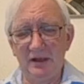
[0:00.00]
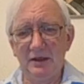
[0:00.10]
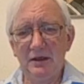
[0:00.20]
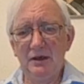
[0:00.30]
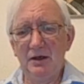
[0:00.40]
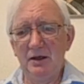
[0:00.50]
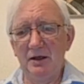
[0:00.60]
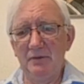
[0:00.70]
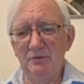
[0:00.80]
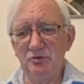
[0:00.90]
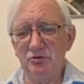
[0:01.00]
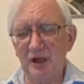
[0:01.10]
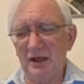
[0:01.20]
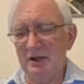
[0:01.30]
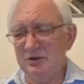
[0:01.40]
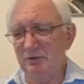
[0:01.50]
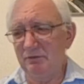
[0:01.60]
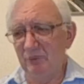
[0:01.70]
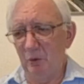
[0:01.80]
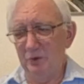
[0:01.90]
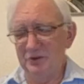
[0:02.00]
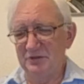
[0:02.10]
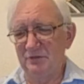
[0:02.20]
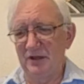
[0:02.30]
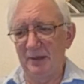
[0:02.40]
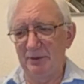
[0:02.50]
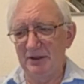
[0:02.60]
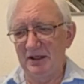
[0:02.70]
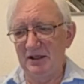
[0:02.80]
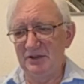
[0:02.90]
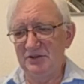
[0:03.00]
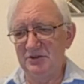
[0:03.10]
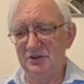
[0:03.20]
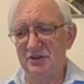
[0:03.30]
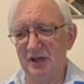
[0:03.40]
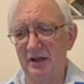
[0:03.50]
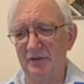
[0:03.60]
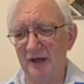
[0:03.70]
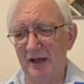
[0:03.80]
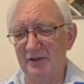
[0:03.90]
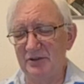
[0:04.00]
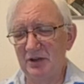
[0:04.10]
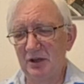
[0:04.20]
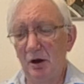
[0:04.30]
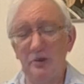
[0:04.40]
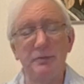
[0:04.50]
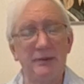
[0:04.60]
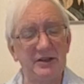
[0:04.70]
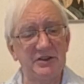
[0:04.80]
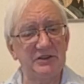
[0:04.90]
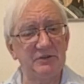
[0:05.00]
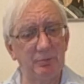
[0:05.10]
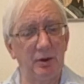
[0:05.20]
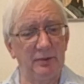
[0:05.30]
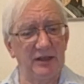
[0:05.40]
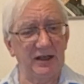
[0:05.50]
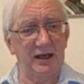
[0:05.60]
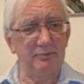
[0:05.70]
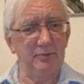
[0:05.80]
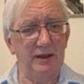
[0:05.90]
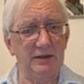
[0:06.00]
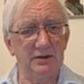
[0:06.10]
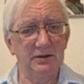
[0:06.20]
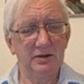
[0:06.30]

They're trying to force the Lebanese to sign that on the basis of a bombing campaign.